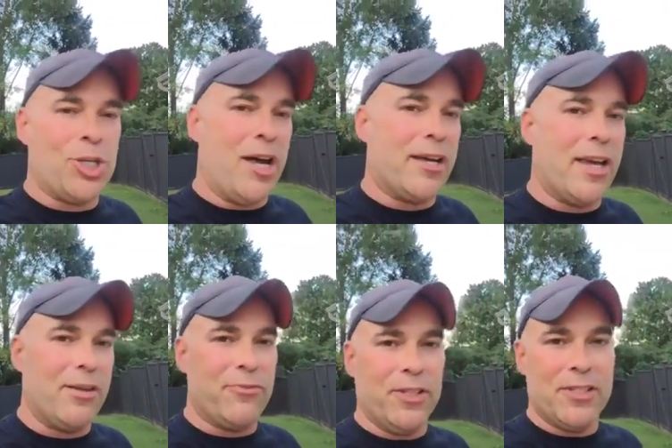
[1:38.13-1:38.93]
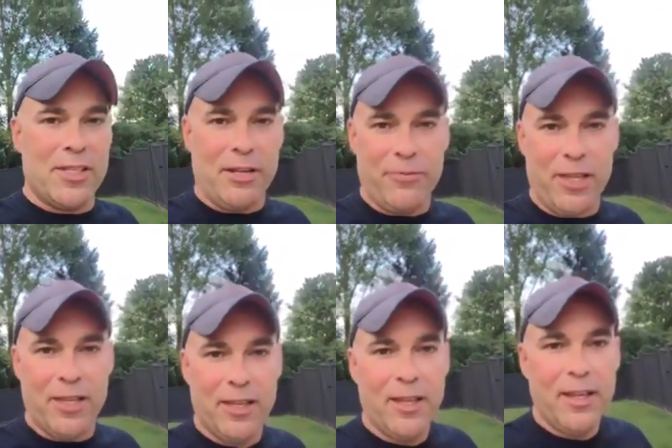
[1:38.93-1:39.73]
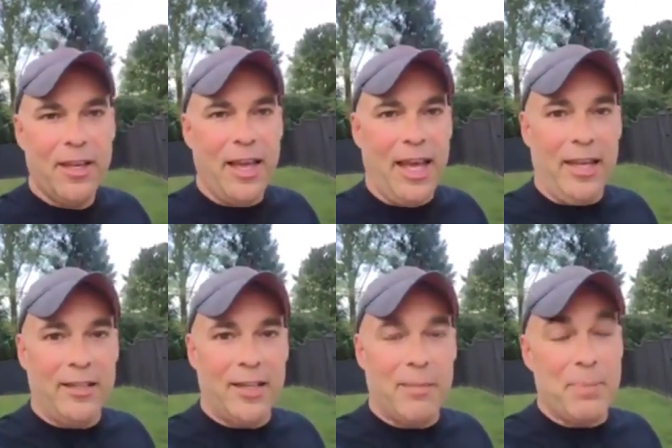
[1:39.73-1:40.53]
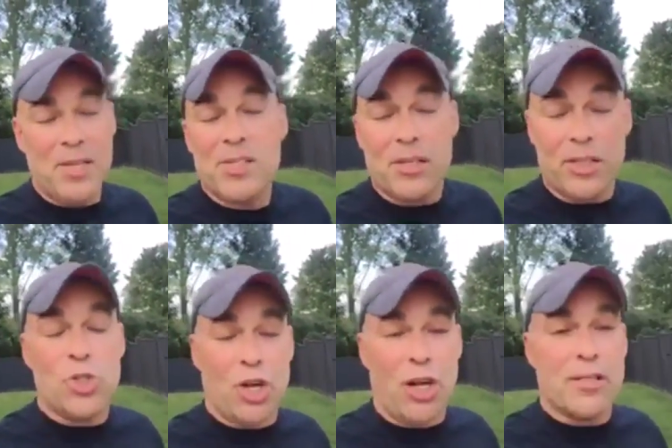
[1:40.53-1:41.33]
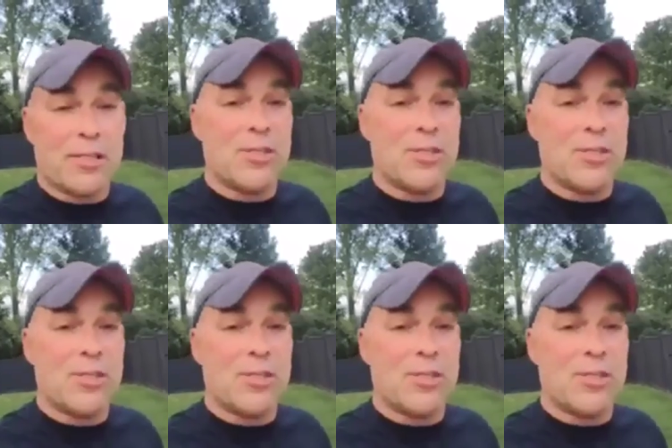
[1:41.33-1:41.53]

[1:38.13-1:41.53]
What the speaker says: Shock out of Philadelphia, and basically Jaws.